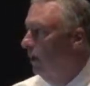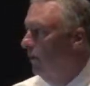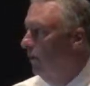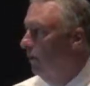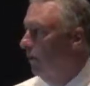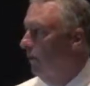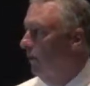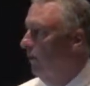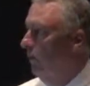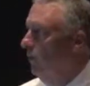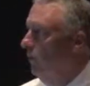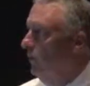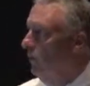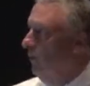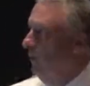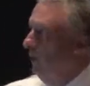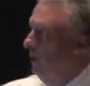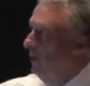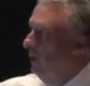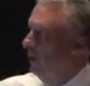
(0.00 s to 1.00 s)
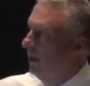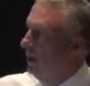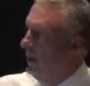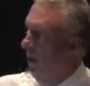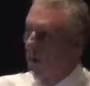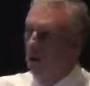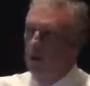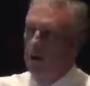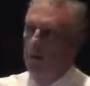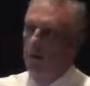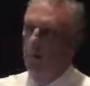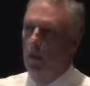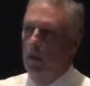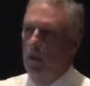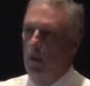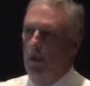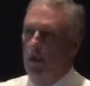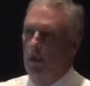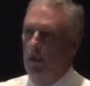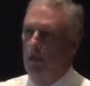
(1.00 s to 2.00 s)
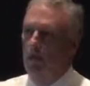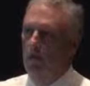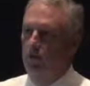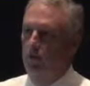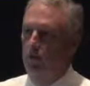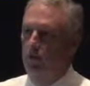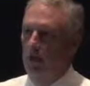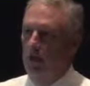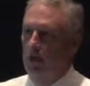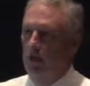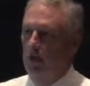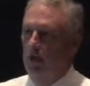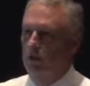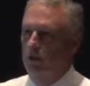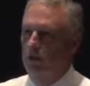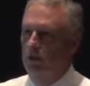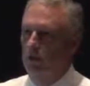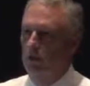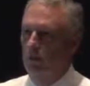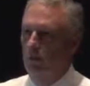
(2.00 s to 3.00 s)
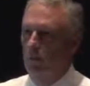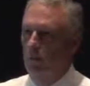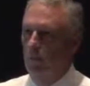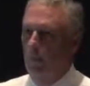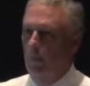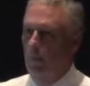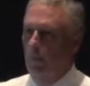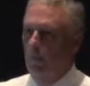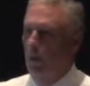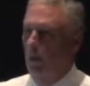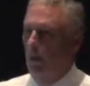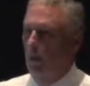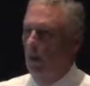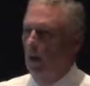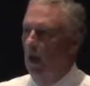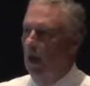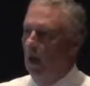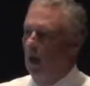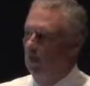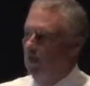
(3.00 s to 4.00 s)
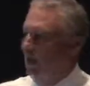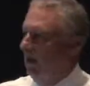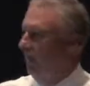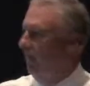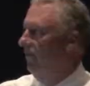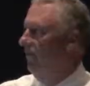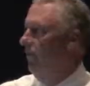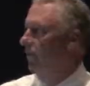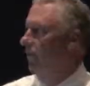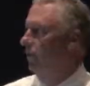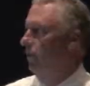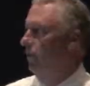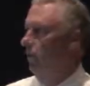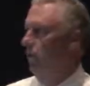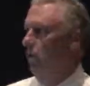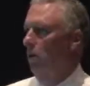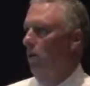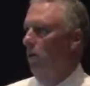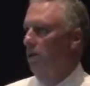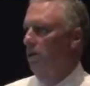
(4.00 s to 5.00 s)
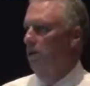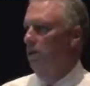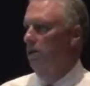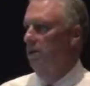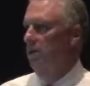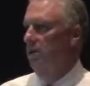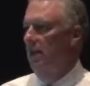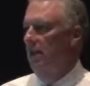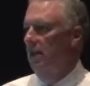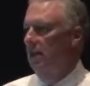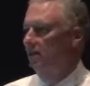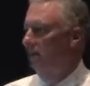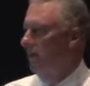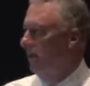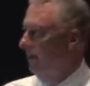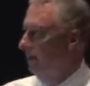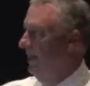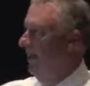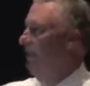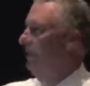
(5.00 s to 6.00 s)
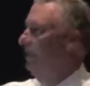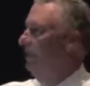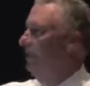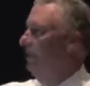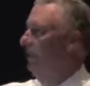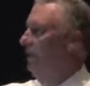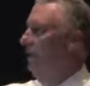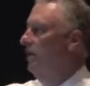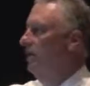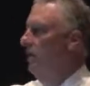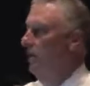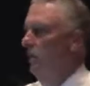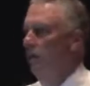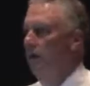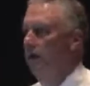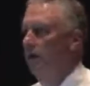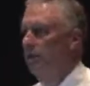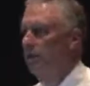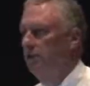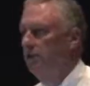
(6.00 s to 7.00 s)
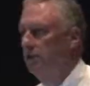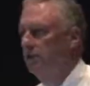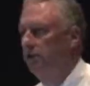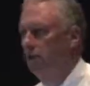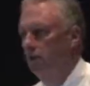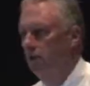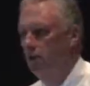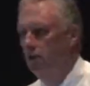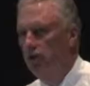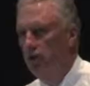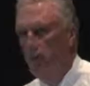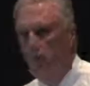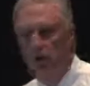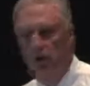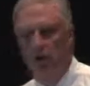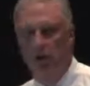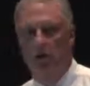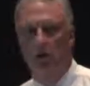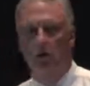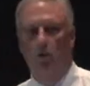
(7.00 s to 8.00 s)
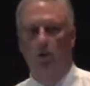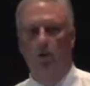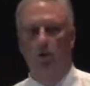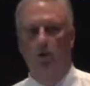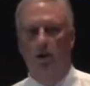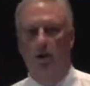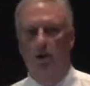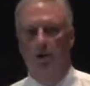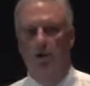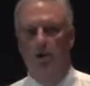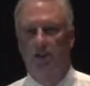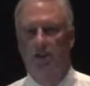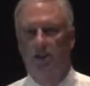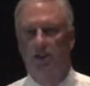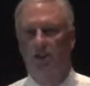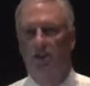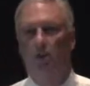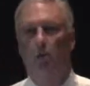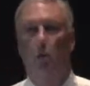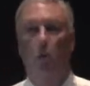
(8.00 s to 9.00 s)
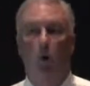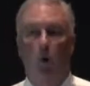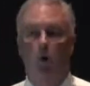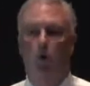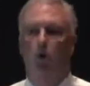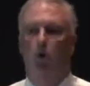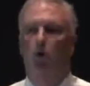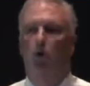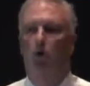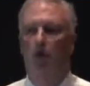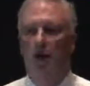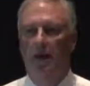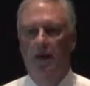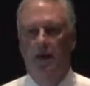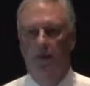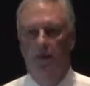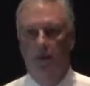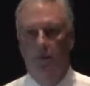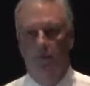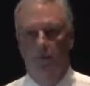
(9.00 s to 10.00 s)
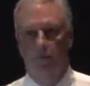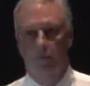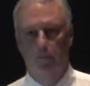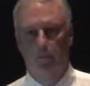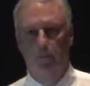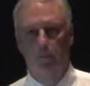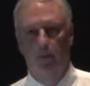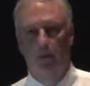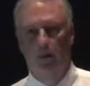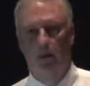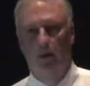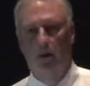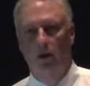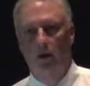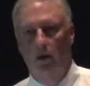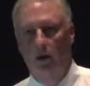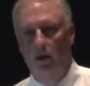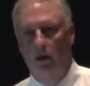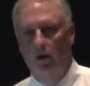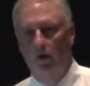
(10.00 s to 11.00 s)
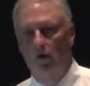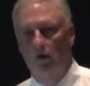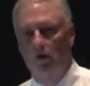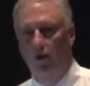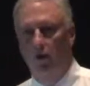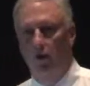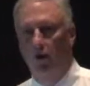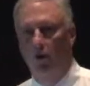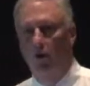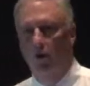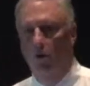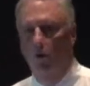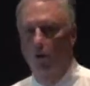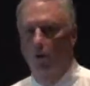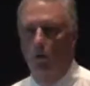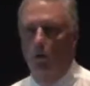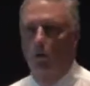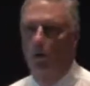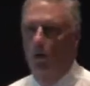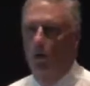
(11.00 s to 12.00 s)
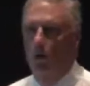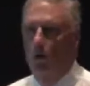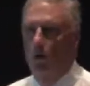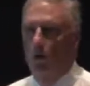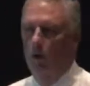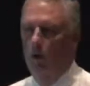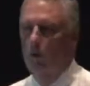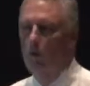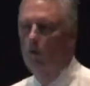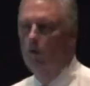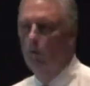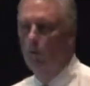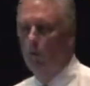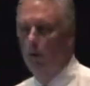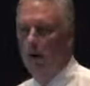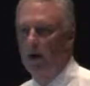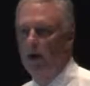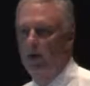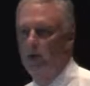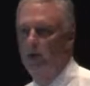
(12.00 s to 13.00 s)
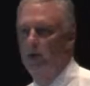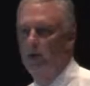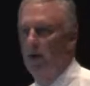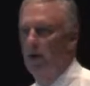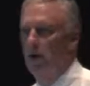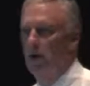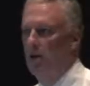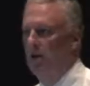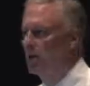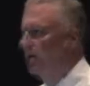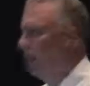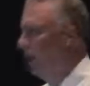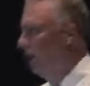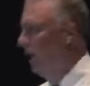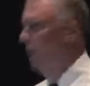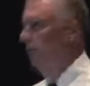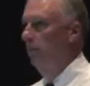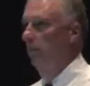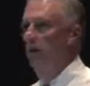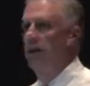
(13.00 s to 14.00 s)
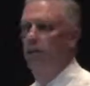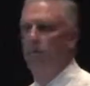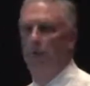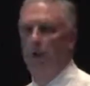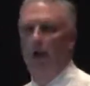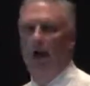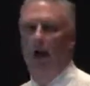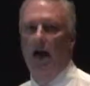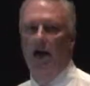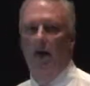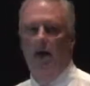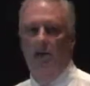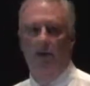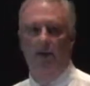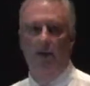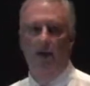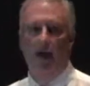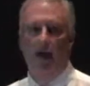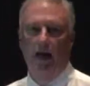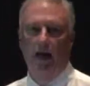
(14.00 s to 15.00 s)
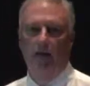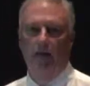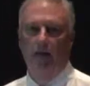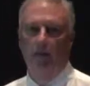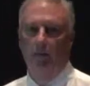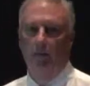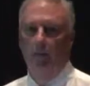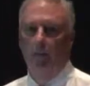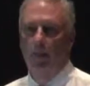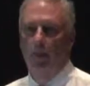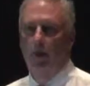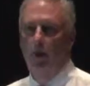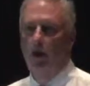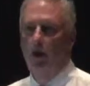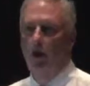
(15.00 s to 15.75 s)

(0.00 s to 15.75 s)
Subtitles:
So we look at what are the marketing trends, how they affect your organization, and then within your institution, within your organization, what's unique. So what are some of the stumbling blocks that